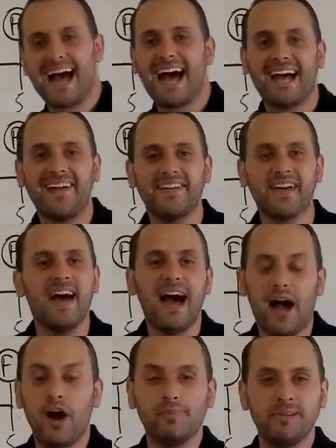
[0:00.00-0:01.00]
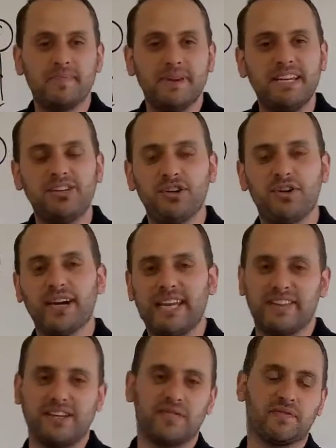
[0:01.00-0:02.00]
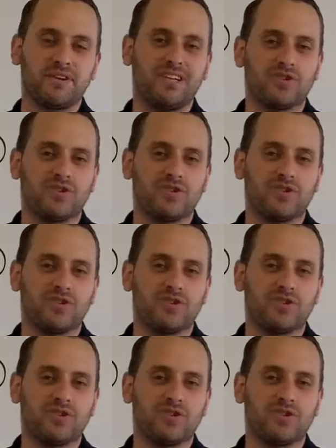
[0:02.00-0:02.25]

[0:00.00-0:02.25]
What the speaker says: and I hope you've been enjoying this free